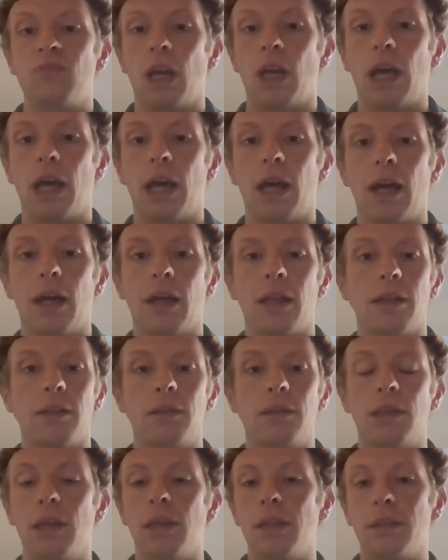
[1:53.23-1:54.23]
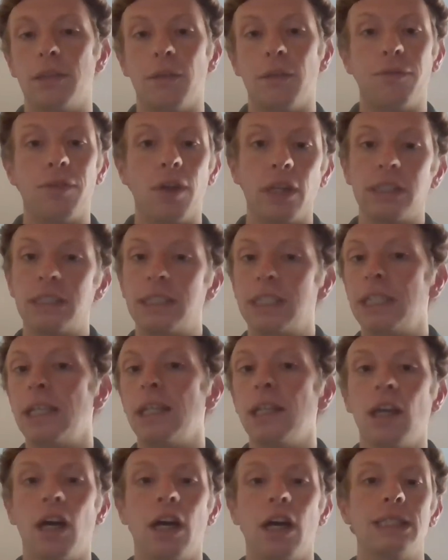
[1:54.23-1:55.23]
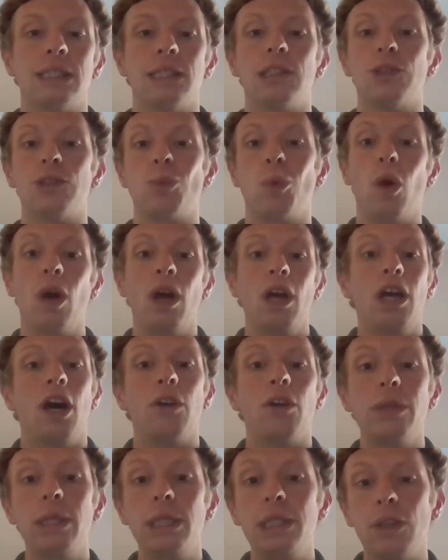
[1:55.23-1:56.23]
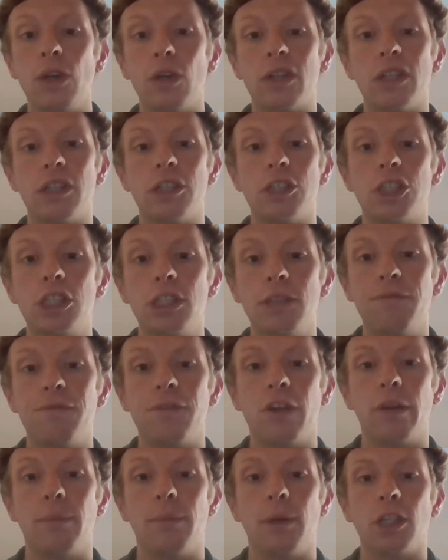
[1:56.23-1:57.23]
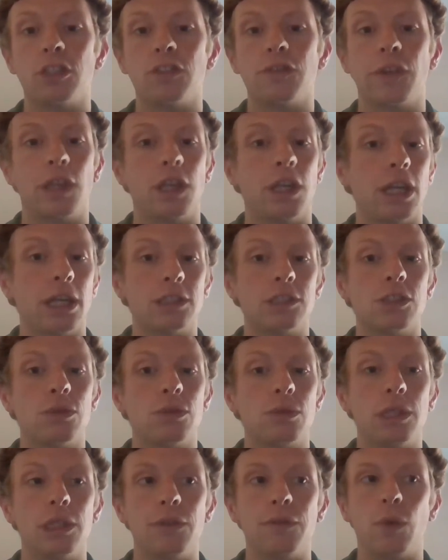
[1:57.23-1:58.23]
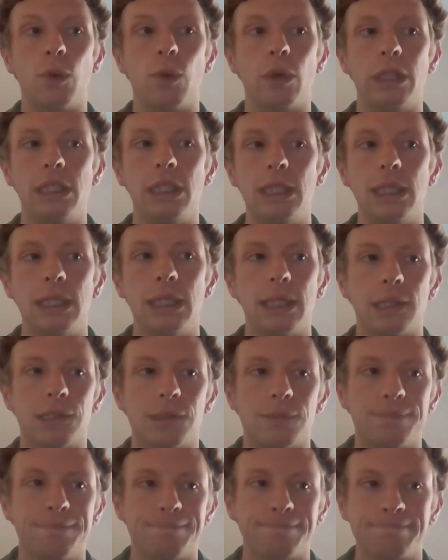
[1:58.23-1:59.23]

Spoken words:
the frontier lines of this war, are really not going to shift very much for the next 3 or 4 years.